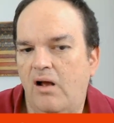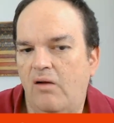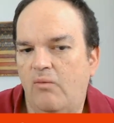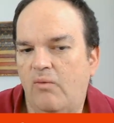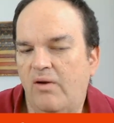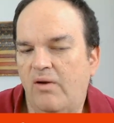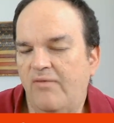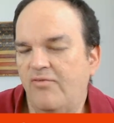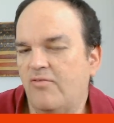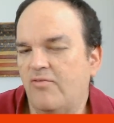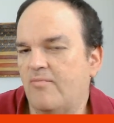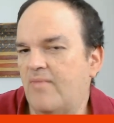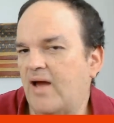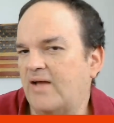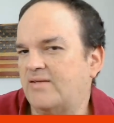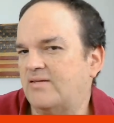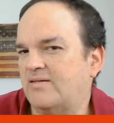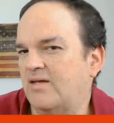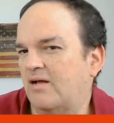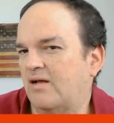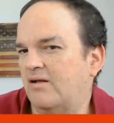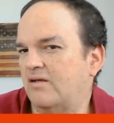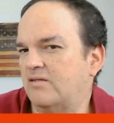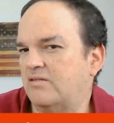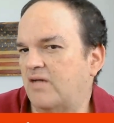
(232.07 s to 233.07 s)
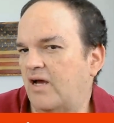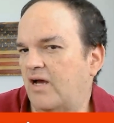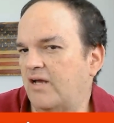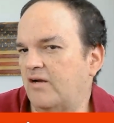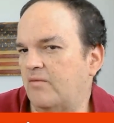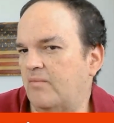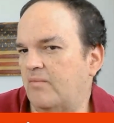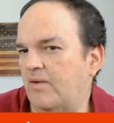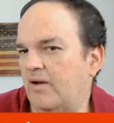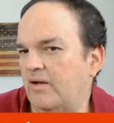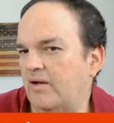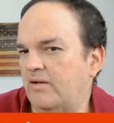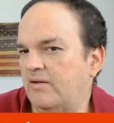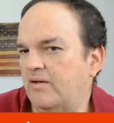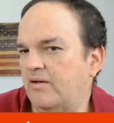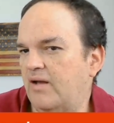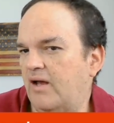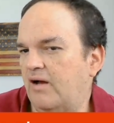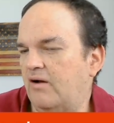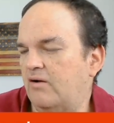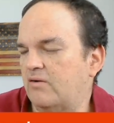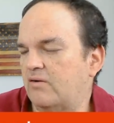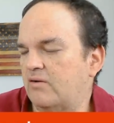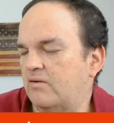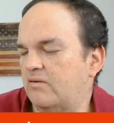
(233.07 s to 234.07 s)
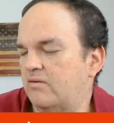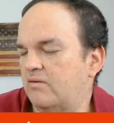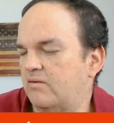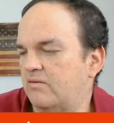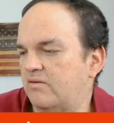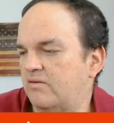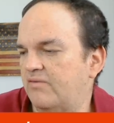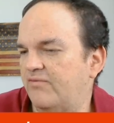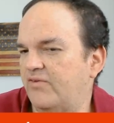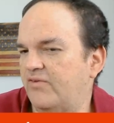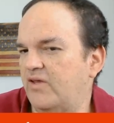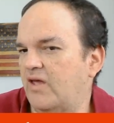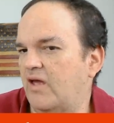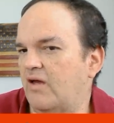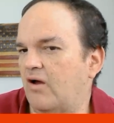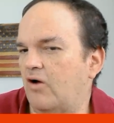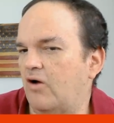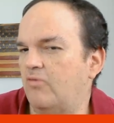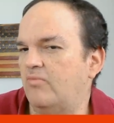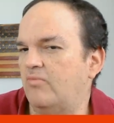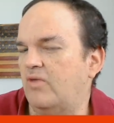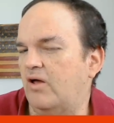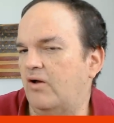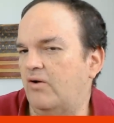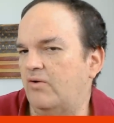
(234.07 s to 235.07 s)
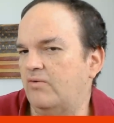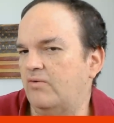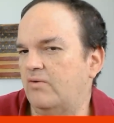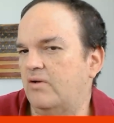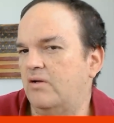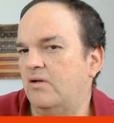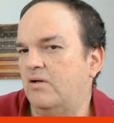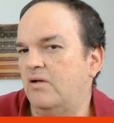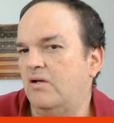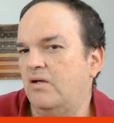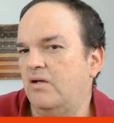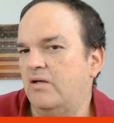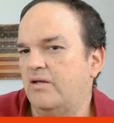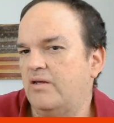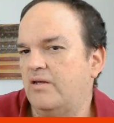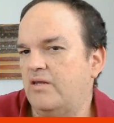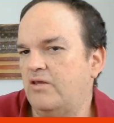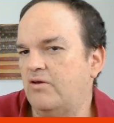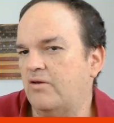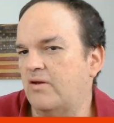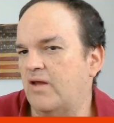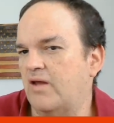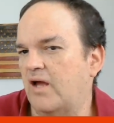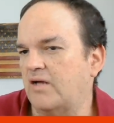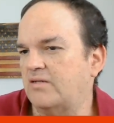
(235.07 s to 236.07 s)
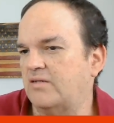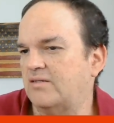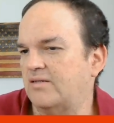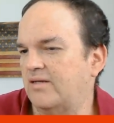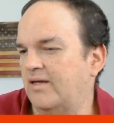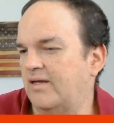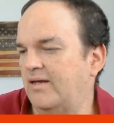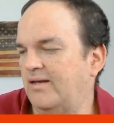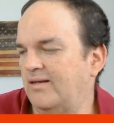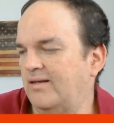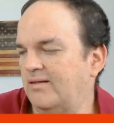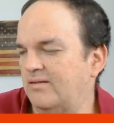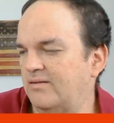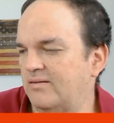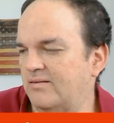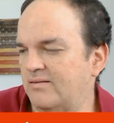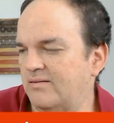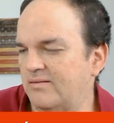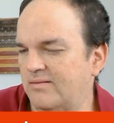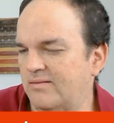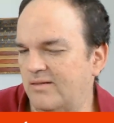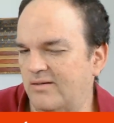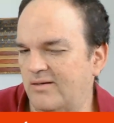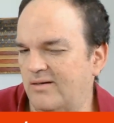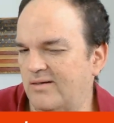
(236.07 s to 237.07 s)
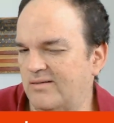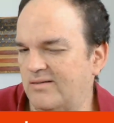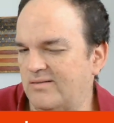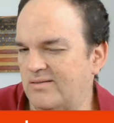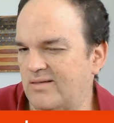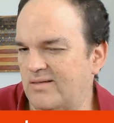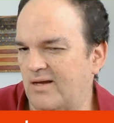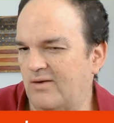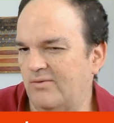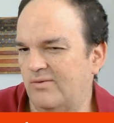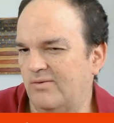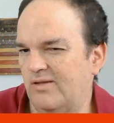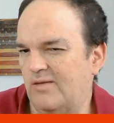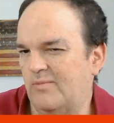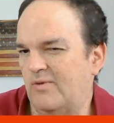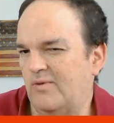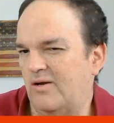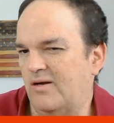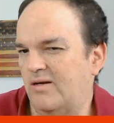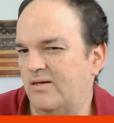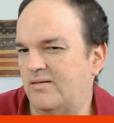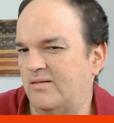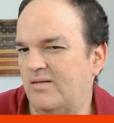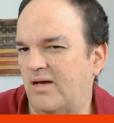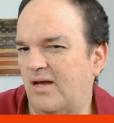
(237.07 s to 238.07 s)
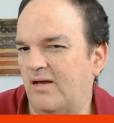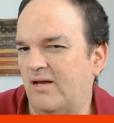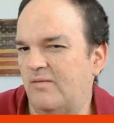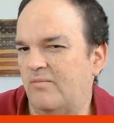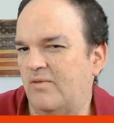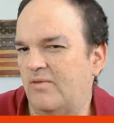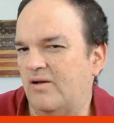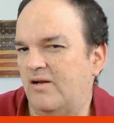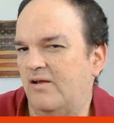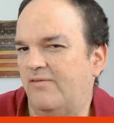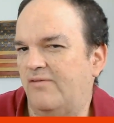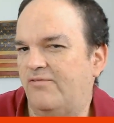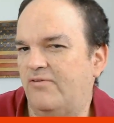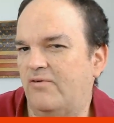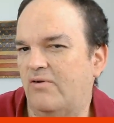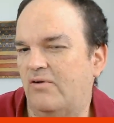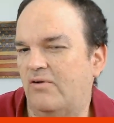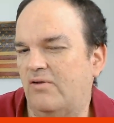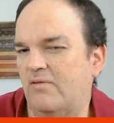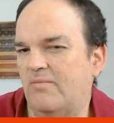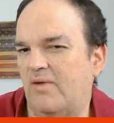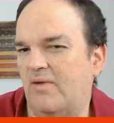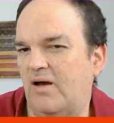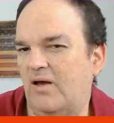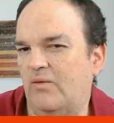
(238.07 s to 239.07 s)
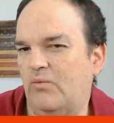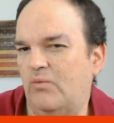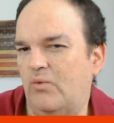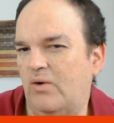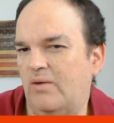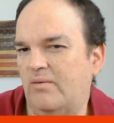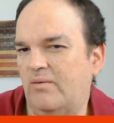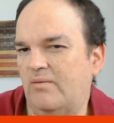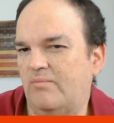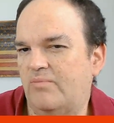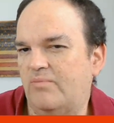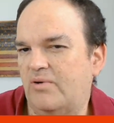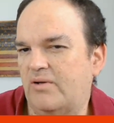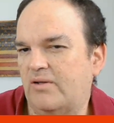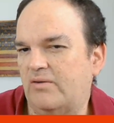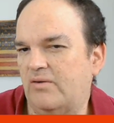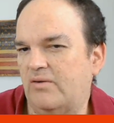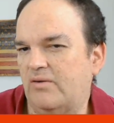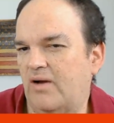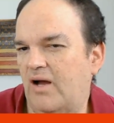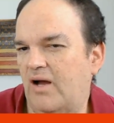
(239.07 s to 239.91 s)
What if you're maxed out entitlement? Now, the VA home loan, you can actually, there is no limit on entitlement if you're only buying one particular